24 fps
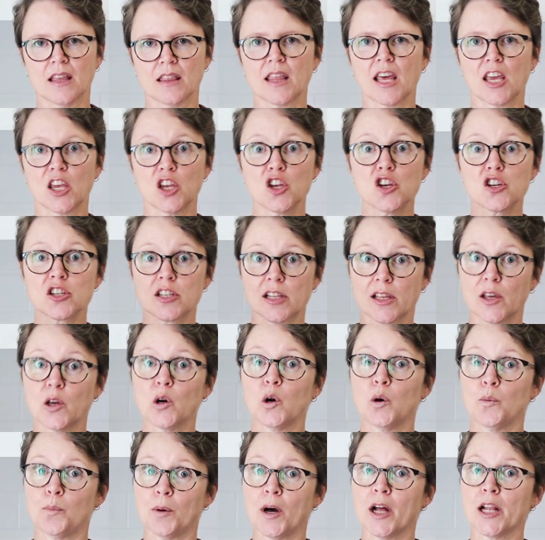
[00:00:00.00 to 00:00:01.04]
they're usually
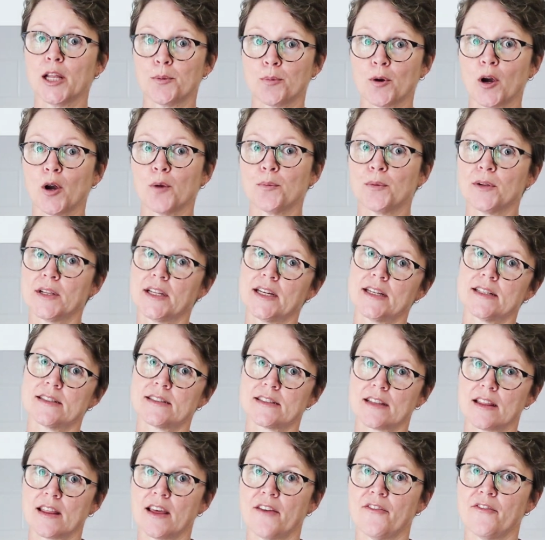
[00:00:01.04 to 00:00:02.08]
all polypropylene,
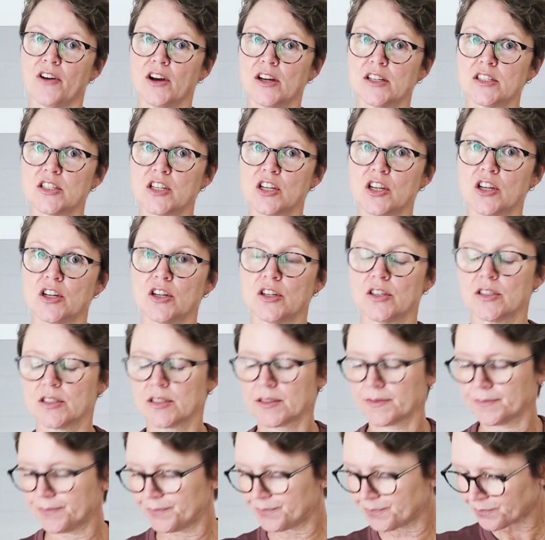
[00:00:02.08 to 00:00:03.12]
so they're fine to
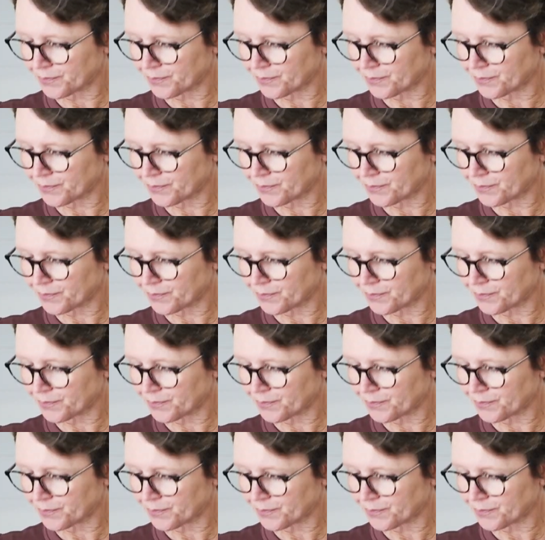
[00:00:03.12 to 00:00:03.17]
use.